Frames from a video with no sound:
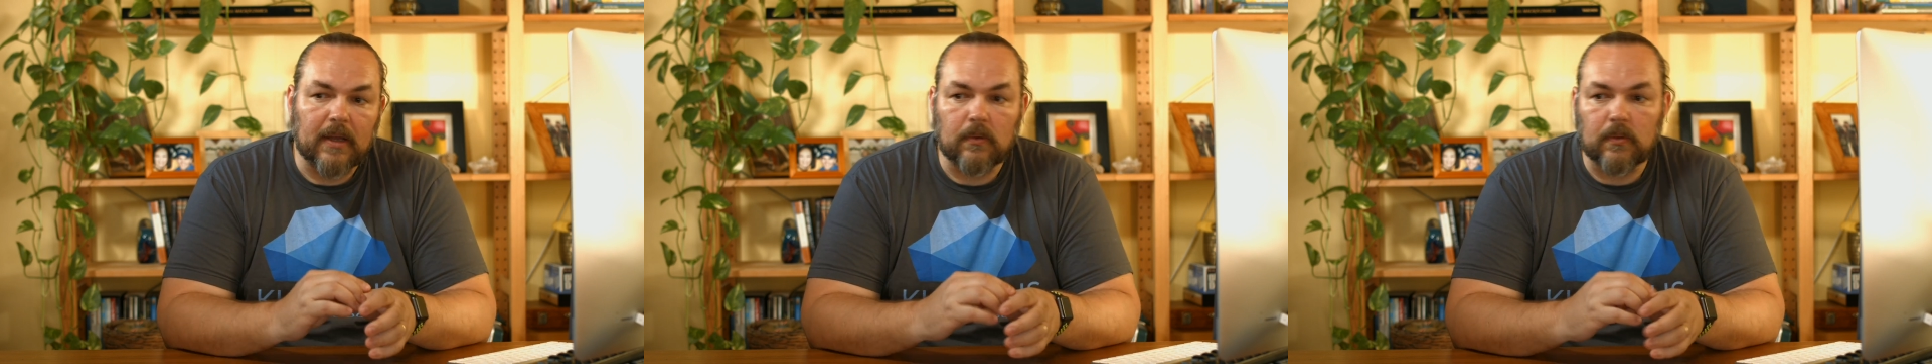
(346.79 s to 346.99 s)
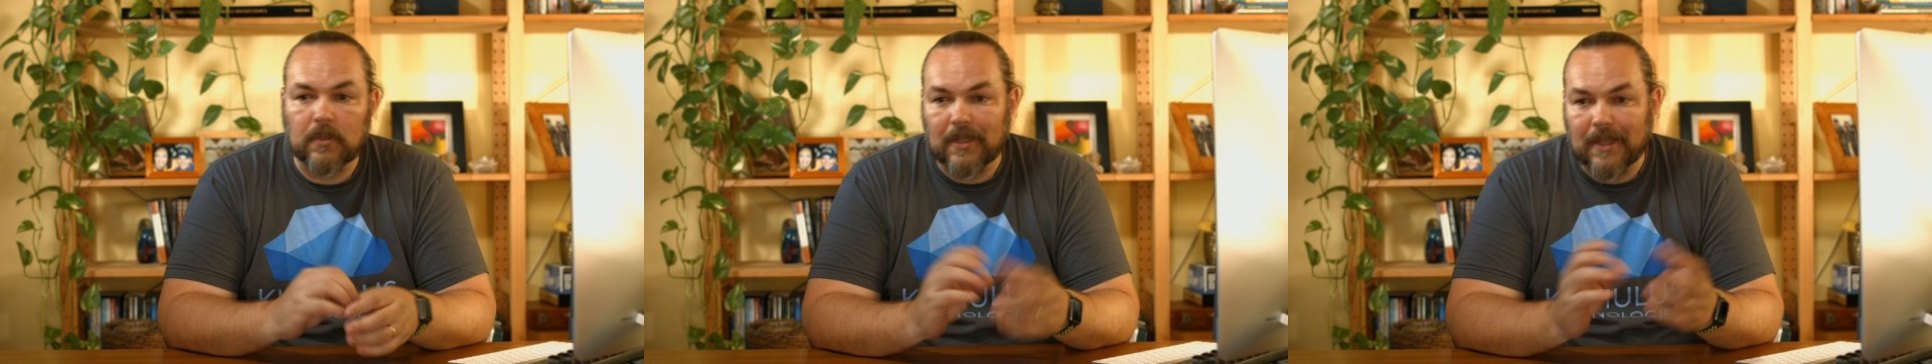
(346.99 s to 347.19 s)

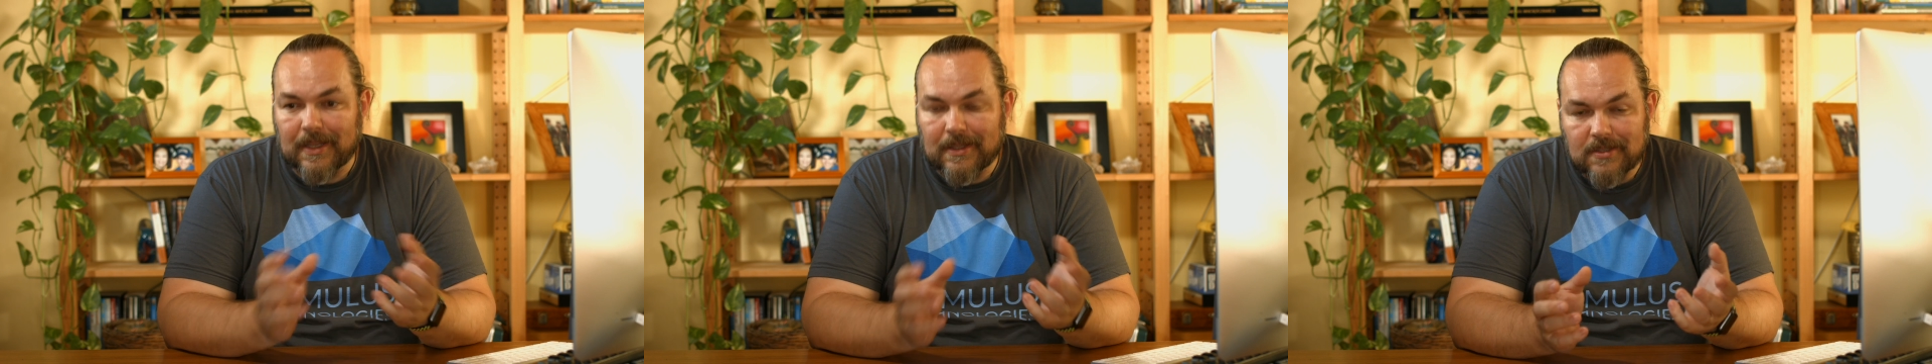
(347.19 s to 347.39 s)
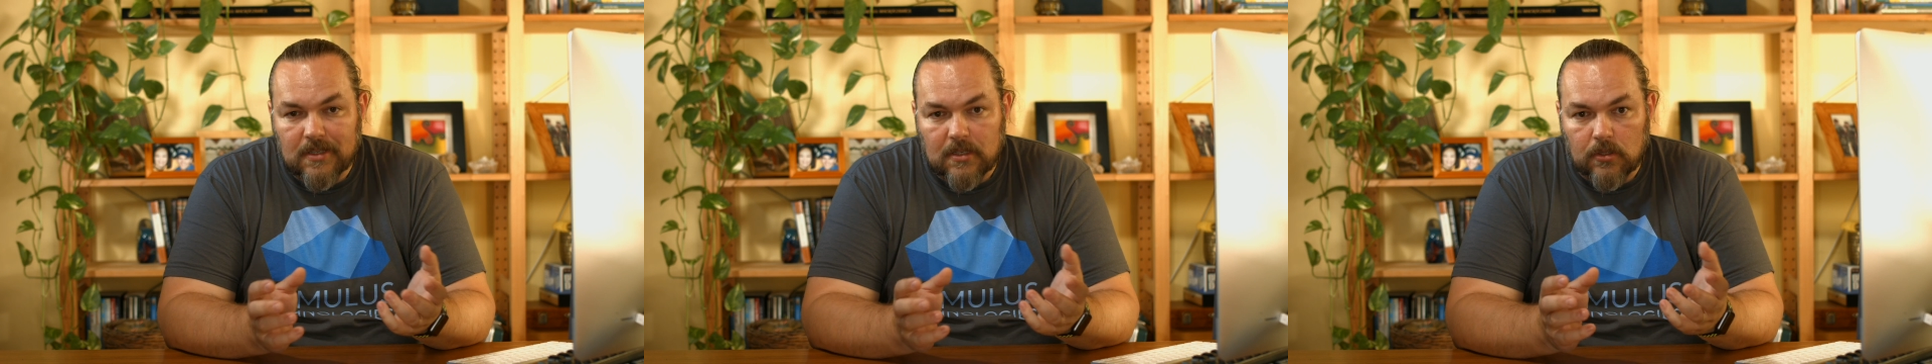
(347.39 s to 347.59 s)
what
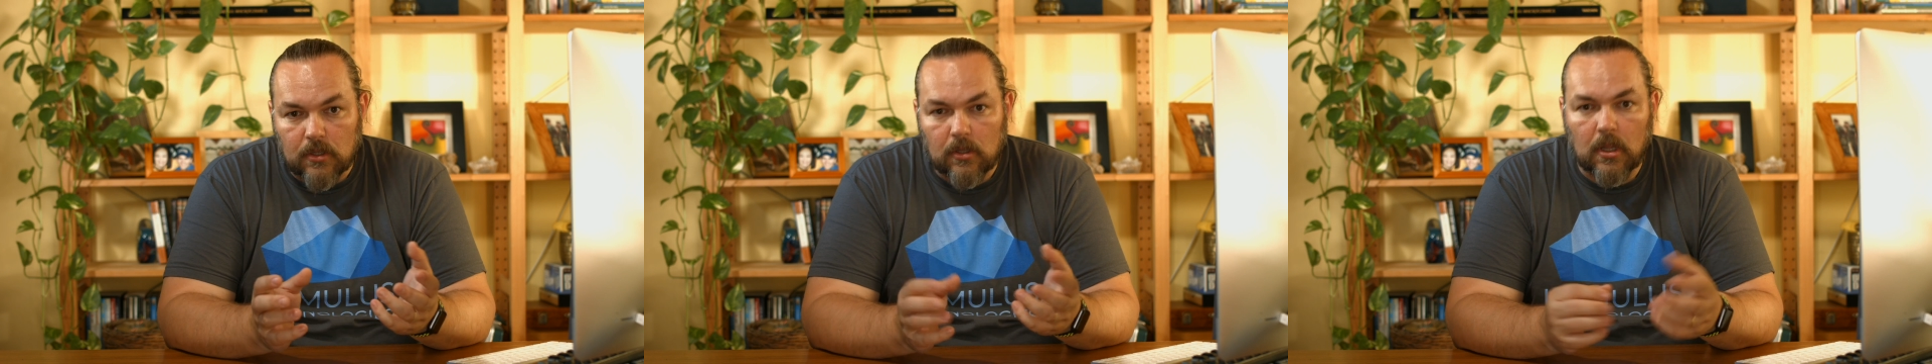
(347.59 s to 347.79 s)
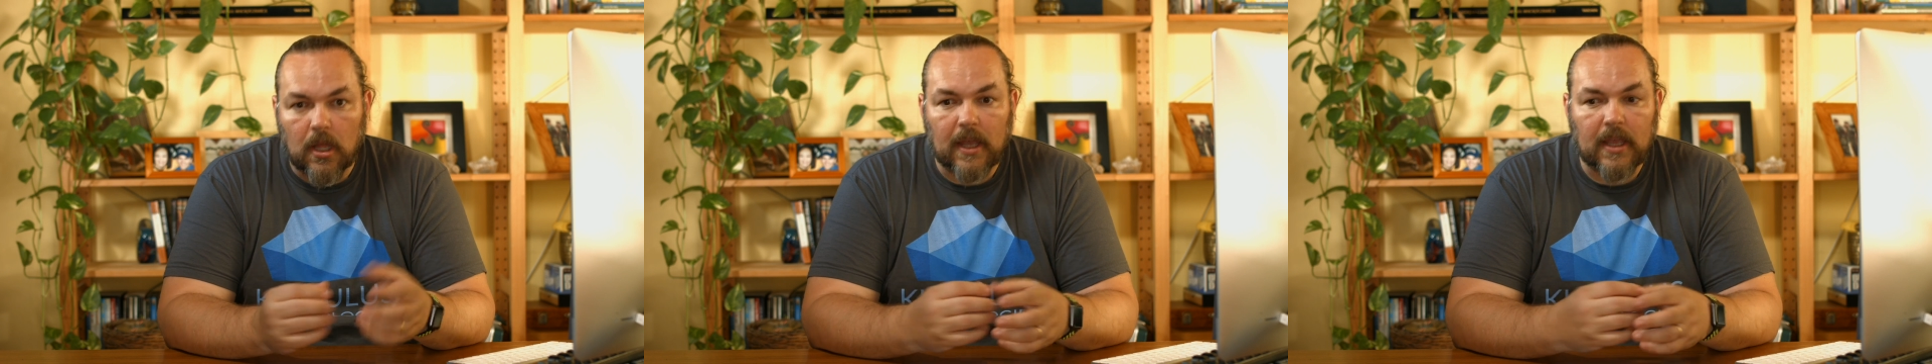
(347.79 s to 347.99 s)
latencies
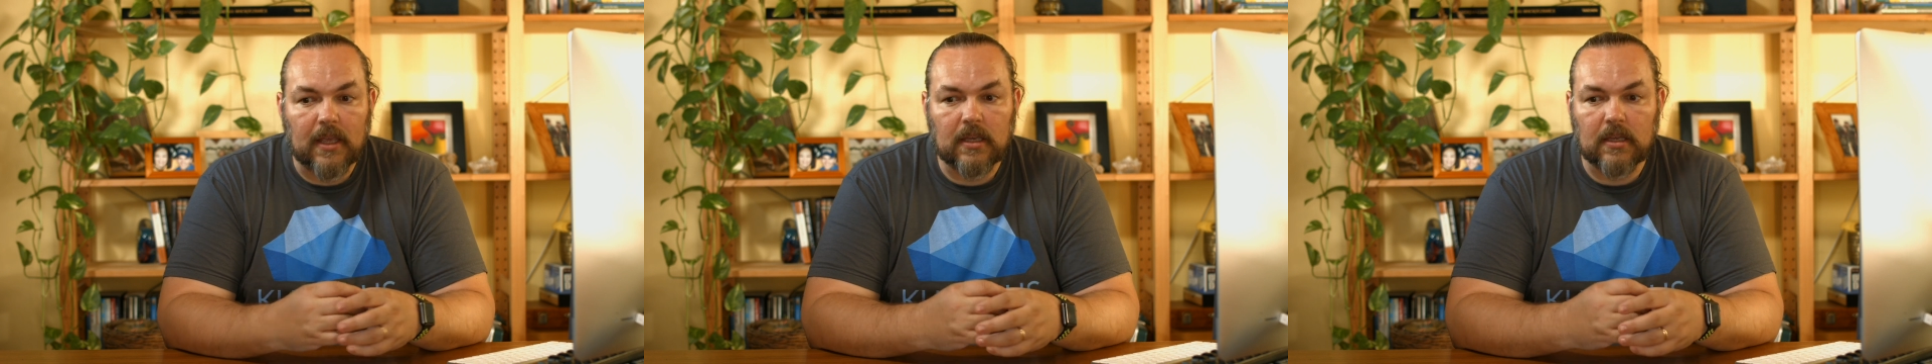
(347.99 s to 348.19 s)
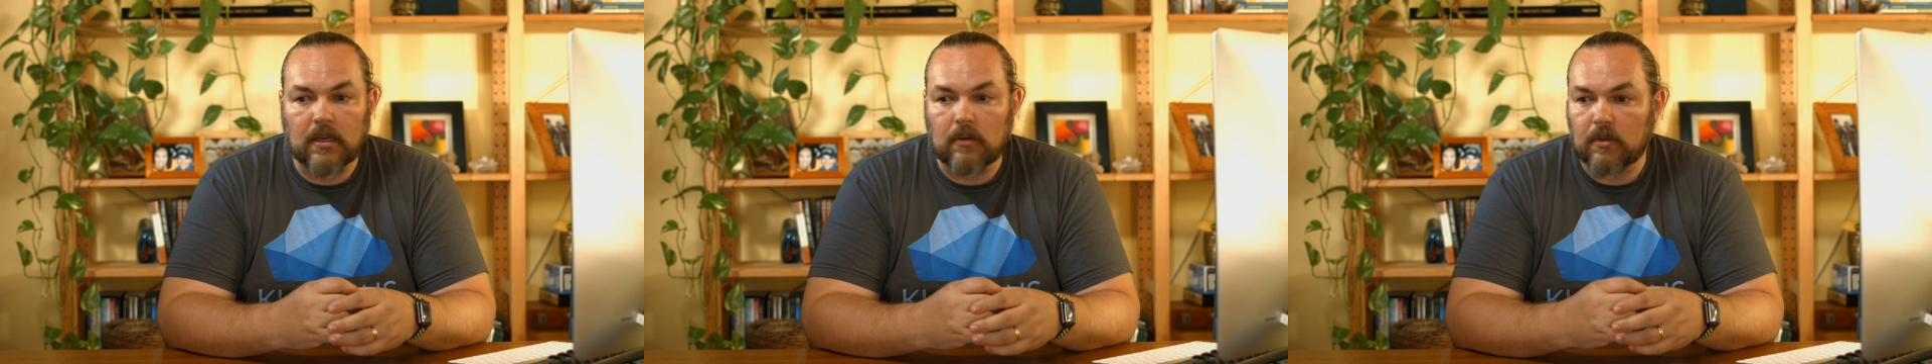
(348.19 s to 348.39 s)
look like, uh,